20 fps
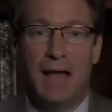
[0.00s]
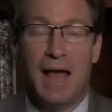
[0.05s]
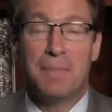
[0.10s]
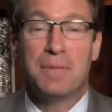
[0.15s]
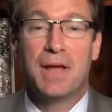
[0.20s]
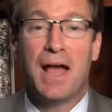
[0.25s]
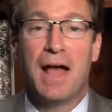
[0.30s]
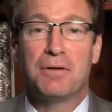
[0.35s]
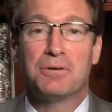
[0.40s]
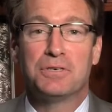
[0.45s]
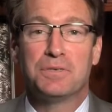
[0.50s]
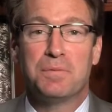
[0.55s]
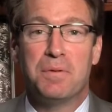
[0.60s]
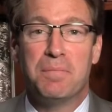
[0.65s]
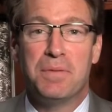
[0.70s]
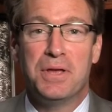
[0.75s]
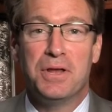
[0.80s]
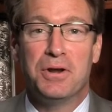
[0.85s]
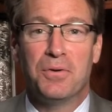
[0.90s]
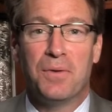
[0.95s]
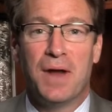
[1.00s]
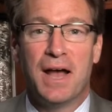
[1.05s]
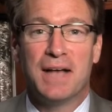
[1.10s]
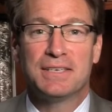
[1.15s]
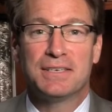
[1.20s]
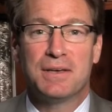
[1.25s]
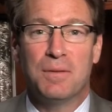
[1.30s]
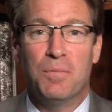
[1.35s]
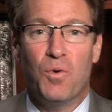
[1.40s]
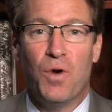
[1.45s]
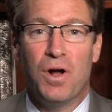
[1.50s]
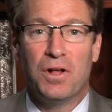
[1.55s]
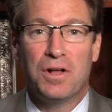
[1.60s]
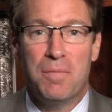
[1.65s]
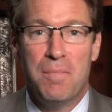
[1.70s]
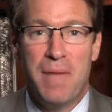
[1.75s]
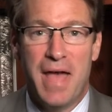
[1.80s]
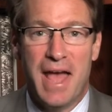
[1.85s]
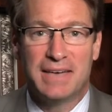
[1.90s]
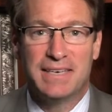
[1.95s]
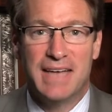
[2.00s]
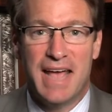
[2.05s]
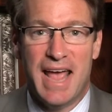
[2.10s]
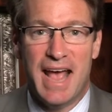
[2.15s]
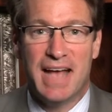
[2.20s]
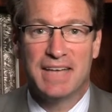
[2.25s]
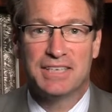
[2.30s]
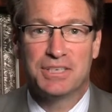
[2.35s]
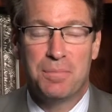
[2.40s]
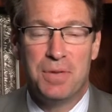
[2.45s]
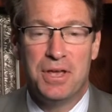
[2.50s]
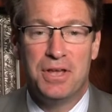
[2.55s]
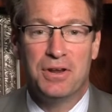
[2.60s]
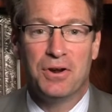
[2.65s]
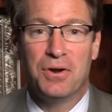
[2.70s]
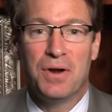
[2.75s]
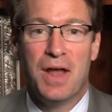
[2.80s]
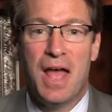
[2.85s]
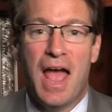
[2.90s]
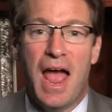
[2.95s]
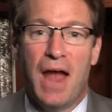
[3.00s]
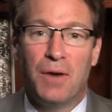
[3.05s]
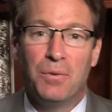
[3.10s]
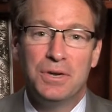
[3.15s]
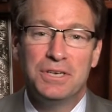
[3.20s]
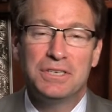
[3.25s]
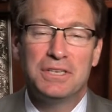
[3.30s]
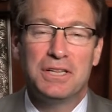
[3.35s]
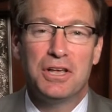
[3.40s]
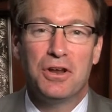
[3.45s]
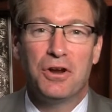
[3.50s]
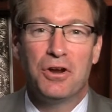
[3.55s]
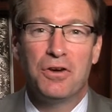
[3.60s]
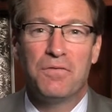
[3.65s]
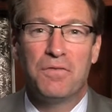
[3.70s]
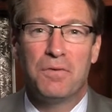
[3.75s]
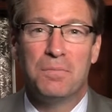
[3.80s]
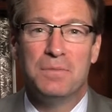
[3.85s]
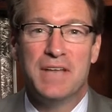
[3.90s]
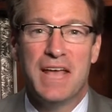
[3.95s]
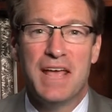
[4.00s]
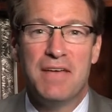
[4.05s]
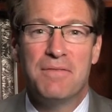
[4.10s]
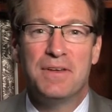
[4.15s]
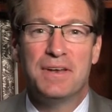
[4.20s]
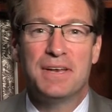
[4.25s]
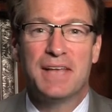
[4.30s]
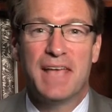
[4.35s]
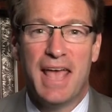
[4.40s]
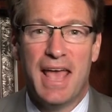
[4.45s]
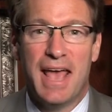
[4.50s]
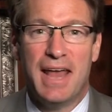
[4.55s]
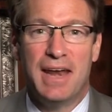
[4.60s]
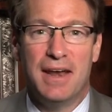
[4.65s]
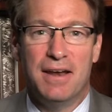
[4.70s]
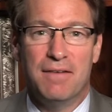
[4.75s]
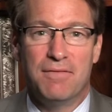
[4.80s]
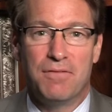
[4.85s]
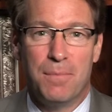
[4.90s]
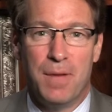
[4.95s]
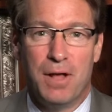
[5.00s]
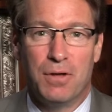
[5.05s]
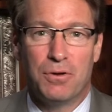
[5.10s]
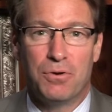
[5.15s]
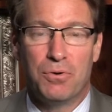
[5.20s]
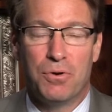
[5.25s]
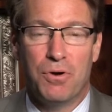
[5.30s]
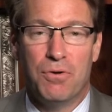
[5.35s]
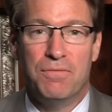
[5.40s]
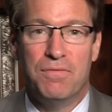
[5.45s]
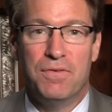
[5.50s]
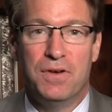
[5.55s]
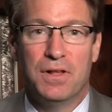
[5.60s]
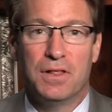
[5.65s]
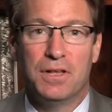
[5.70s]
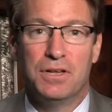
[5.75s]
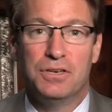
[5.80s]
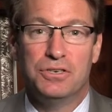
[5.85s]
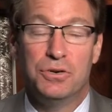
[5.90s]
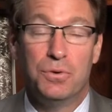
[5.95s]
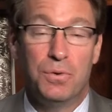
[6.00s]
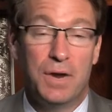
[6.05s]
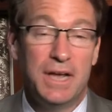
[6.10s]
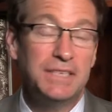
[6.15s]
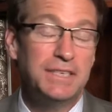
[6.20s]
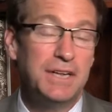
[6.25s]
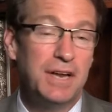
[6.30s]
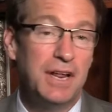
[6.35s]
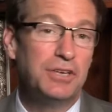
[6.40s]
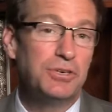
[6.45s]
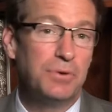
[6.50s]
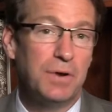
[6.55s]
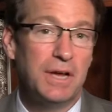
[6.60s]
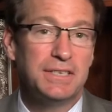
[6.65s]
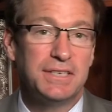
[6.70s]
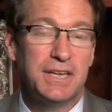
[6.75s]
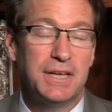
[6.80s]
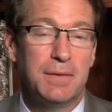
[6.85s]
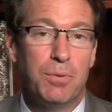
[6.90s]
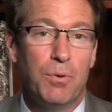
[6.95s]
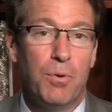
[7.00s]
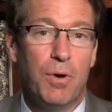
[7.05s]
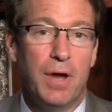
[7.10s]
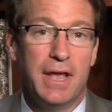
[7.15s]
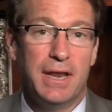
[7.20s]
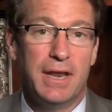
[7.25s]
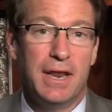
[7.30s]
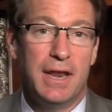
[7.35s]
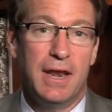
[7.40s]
I'm Congressman Peter Roskam. Welcome back to Ask Peter. I recently heard from David Cannon from Elk Grove Village, who raised an interesting point.